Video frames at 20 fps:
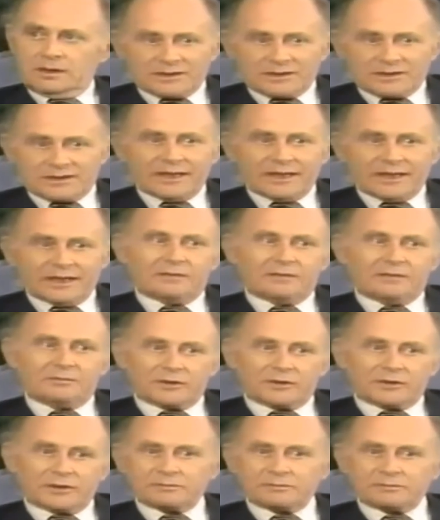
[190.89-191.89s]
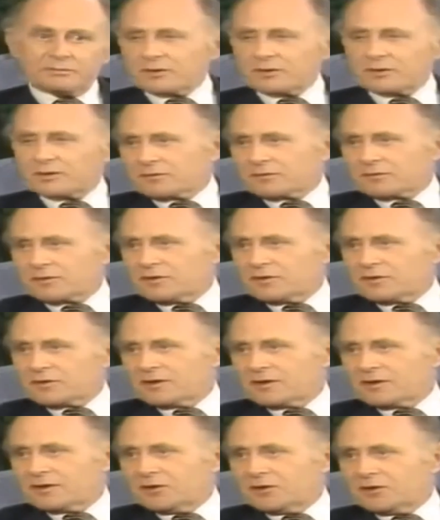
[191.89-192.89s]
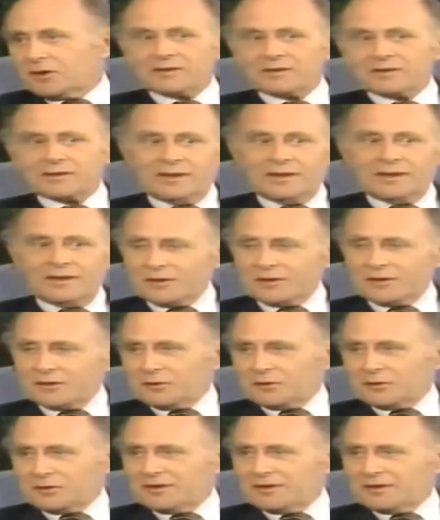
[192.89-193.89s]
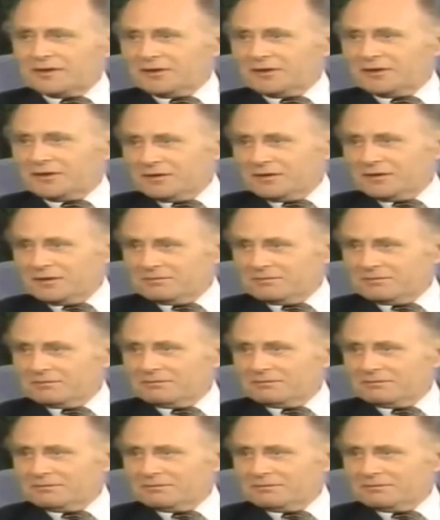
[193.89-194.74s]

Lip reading: It's there, but these books, of course, are not included in your